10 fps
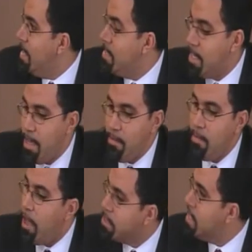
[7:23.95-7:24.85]
is a
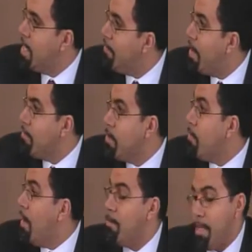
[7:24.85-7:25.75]
long-standing federal
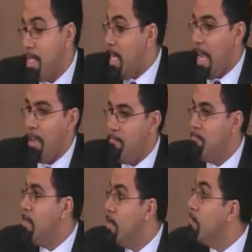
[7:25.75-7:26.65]
requirement that I
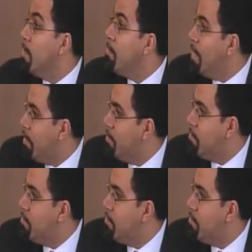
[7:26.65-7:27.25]
agree with.